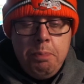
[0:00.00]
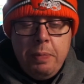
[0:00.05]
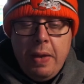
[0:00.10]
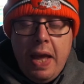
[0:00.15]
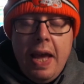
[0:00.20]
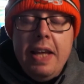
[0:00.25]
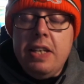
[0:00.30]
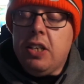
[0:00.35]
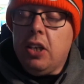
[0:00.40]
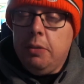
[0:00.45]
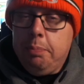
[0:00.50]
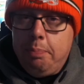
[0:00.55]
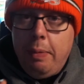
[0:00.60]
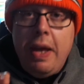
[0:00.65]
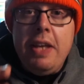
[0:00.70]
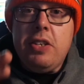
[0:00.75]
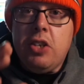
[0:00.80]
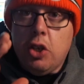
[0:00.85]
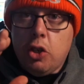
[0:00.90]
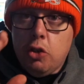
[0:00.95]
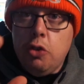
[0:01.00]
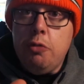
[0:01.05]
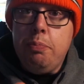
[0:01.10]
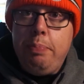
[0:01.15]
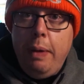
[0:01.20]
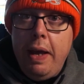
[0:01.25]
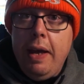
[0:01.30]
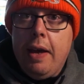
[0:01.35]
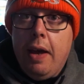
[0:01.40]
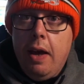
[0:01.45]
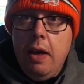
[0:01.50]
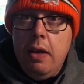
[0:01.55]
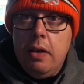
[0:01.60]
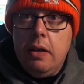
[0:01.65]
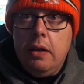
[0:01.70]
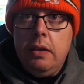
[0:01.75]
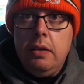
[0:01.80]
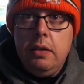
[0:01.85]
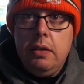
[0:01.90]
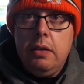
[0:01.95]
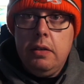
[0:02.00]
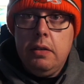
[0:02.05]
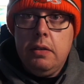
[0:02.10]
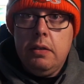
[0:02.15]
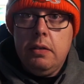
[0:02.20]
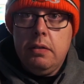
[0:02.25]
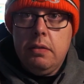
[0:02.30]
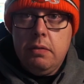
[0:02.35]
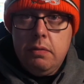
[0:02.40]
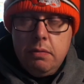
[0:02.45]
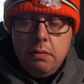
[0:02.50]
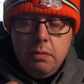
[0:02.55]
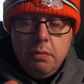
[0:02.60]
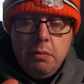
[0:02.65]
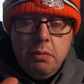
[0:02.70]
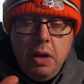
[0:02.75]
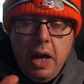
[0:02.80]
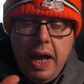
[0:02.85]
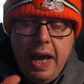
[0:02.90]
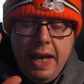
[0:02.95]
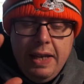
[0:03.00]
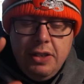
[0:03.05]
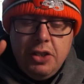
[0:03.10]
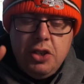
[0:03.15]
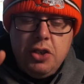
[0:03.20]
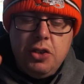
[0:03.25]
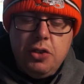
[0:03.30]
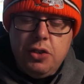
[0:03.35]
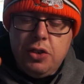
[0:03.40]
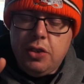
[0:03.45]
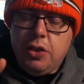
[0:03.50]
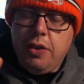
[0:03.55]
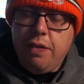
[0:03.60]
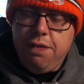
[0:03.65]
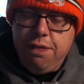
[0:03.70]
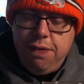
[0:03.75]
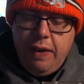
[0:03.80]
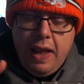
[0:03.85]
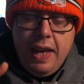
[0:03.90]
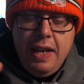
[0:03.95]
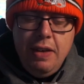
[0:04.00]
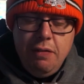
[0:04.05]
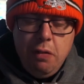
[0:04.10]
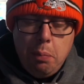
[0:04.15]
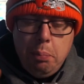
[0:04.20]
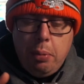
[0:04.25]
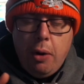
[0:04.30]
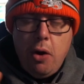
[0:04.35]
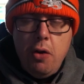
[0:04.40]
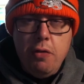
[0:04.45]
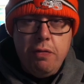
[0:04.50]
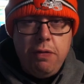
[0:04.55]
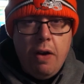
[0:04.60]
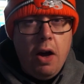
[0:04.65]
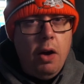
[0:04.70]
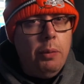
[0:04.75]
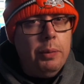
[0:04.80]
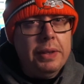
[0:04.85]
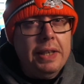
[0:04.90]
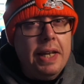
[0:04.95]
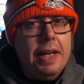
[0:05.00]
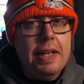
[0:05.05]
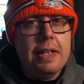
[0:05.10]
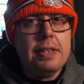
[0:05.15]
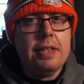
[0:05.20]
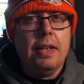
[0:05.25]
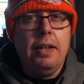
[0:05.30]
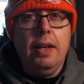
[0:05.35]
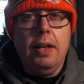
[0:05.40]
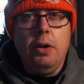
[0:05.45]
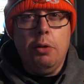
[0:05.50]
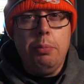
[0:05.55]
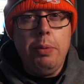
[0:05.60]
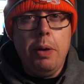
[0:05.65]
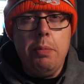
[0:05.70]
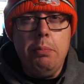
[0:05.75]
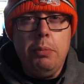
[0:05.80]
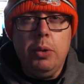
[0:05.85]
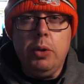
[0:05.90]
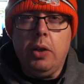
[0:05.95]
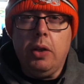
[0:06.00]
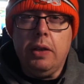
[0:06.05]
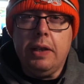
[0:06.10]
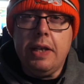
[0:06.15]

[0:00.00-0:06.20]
It's a good beer. It's just the flavour profile within it's a little bit muddled.